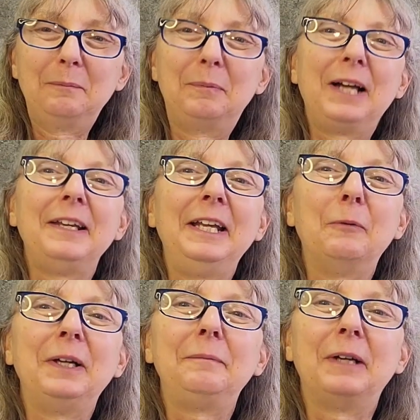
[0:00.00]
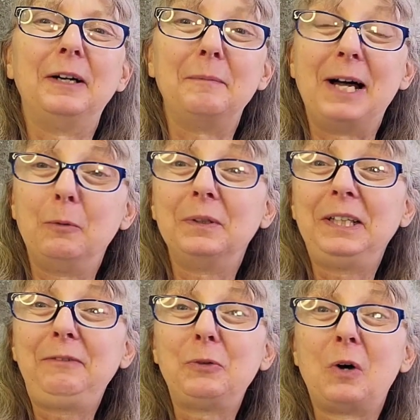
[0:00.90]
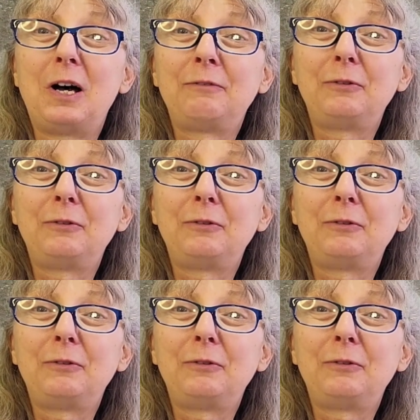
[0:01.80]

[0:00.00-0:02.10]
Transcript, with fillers: But anyway, um, I will leave you off